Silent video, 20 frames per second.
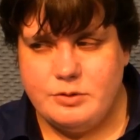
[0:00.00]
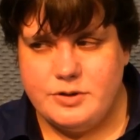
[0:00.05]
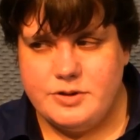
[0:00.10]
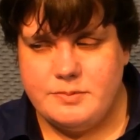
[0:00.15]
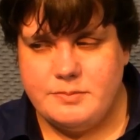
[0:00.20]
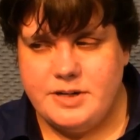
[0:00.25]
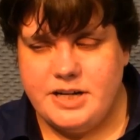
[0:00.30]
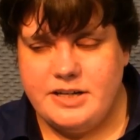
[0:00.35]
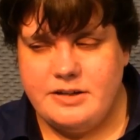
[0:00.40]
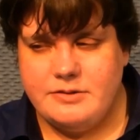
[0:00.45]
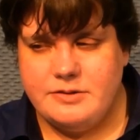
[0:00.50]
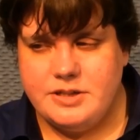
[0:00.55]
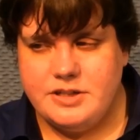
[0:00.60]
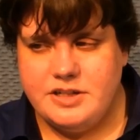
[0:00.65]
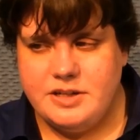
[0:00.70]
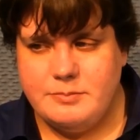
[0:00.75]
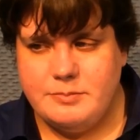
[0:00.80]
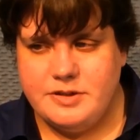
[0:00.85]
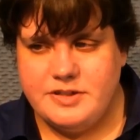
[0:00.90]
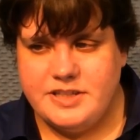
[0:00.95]
So of course, when I
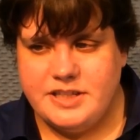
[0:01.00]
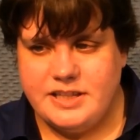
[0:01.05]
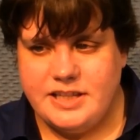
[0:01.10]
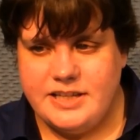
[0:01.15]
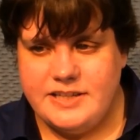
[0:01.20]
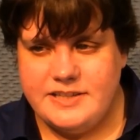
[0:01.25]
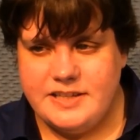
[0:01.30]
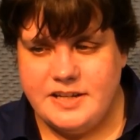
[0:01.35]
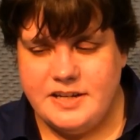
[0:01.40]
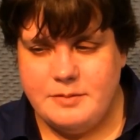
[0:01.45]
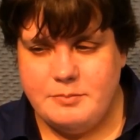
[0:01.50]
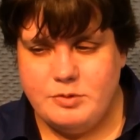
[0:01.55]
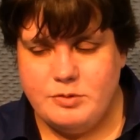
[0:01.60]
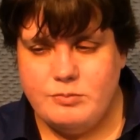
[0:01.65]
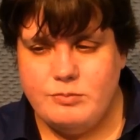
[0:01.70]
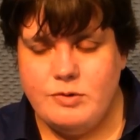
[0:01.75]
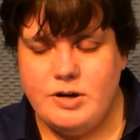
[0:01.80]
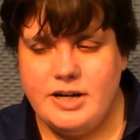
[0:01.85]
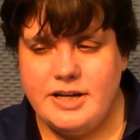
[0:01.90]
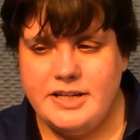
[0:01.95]
go to numbers, it lands on
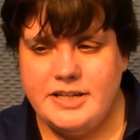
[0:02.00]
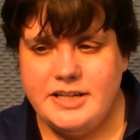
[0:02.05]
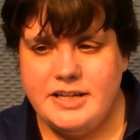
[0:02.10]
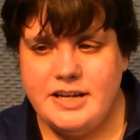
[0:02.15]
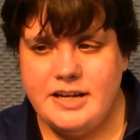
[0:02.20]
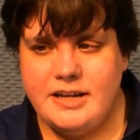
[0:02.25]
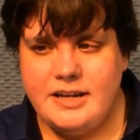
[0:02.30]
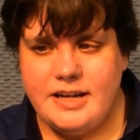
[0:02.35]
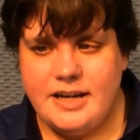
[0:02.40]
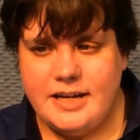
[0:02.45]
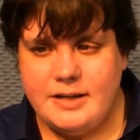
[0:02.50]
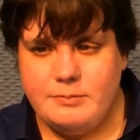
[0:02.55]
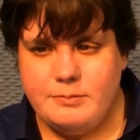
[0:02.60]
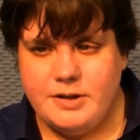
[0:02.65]
number 1.